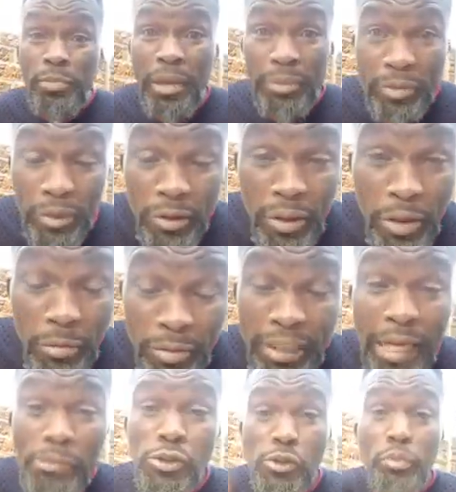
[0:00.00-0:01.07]
people
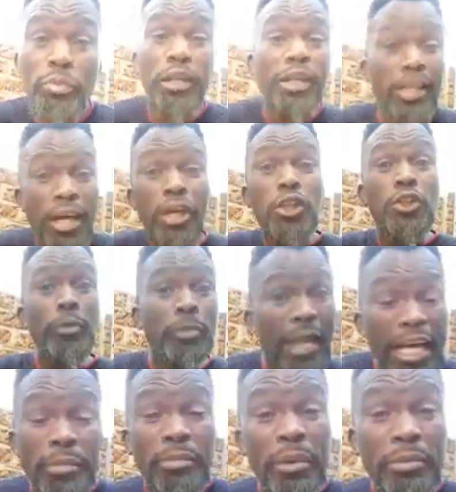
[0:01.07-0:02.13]
become superior to
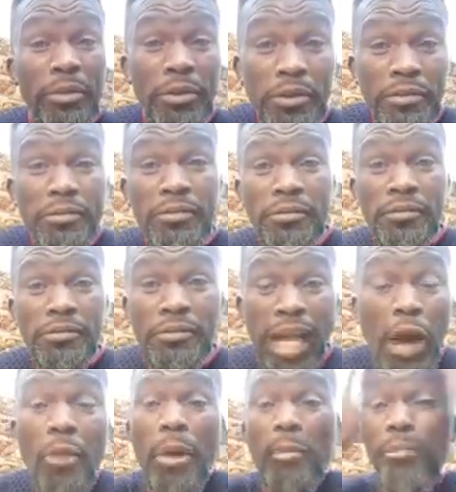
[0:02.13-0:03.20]
black people?
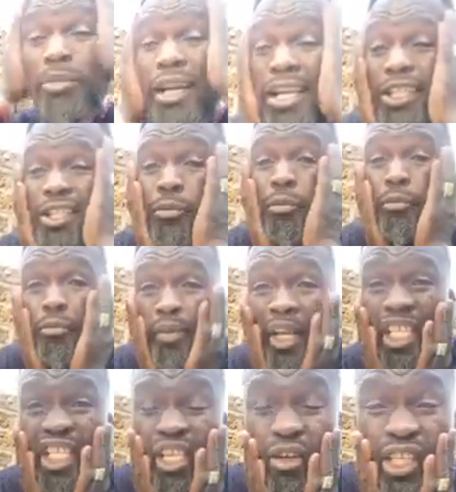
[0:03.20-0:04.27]
Now we bleach
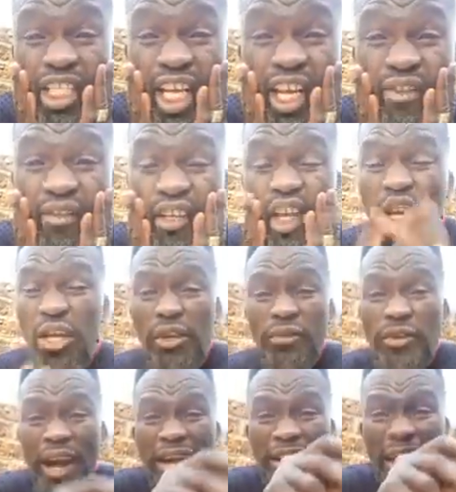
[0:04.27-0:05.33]
ourselves. You
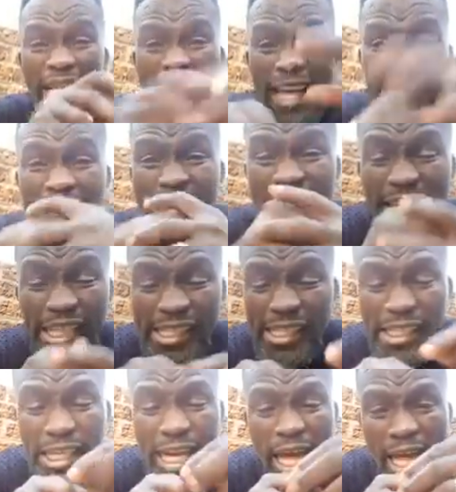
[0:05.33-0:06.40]
find the hands and
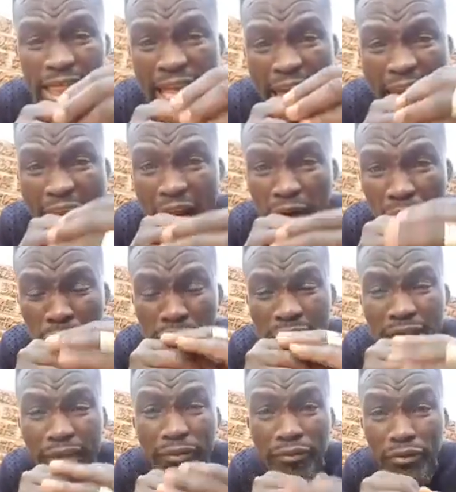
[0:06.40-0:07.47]
etc. The ankles are
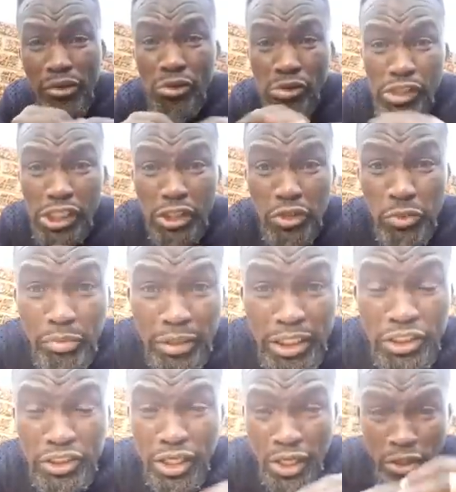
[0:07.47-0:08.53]
refusing to
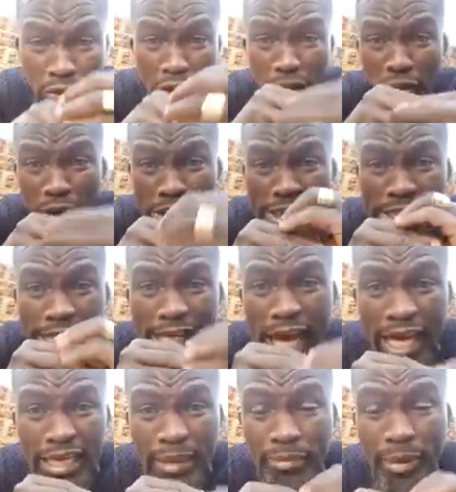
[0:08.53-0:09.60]
bleach. You can only see
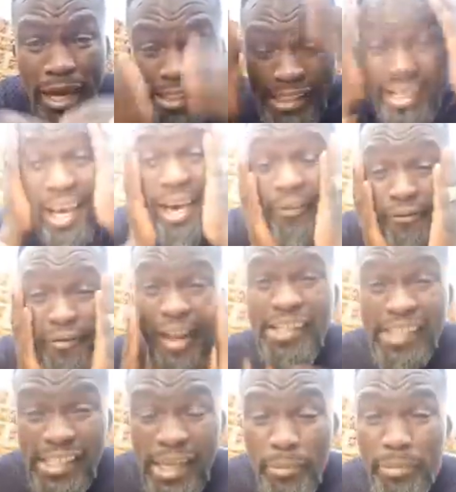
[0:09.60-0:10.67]
other parts.
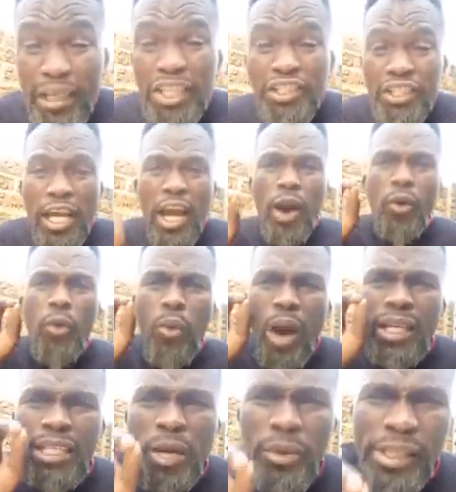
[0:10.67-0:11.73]
Faces are bleached.
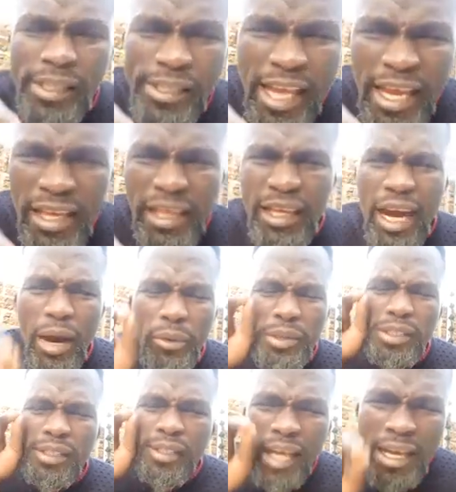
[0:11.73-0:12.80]
What are we saying? Are we
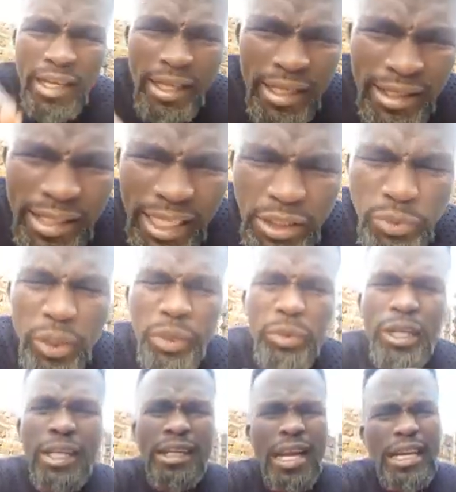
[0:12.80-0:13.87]
saying that when we
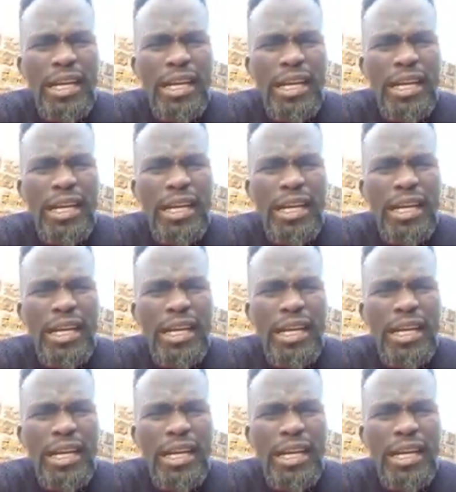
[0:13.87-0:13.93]
run